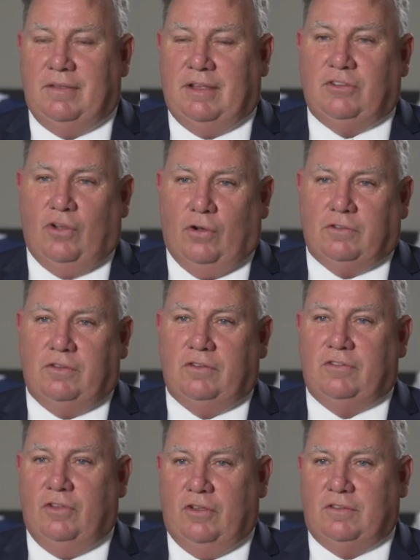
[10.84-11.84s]
that
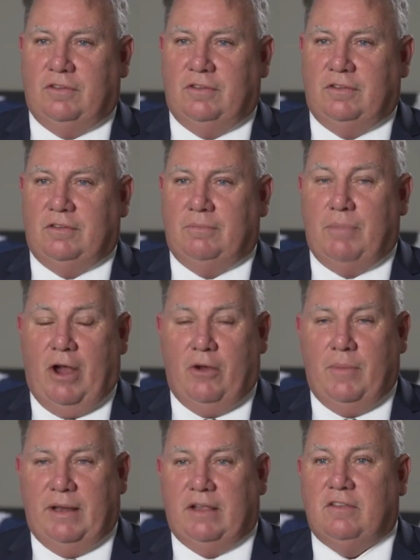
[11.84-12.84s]
doctors, nurses and
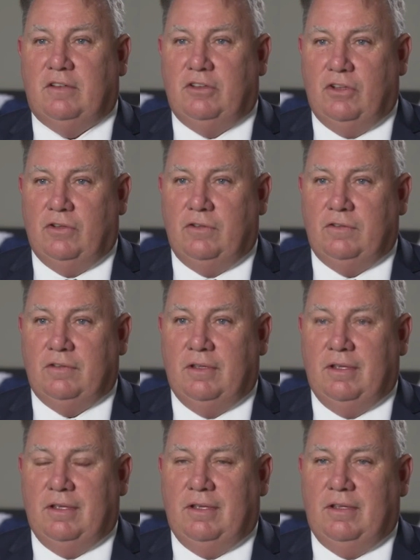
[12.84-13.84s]
paramedics can use
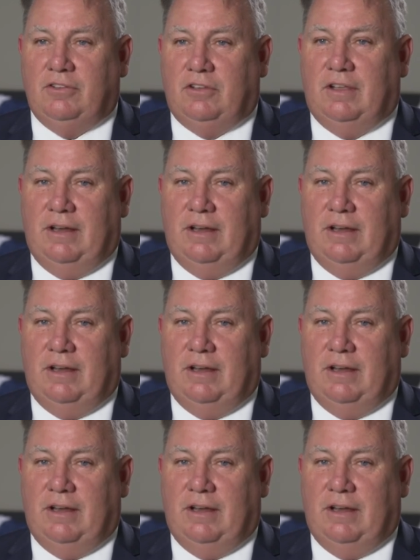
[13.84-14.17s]
to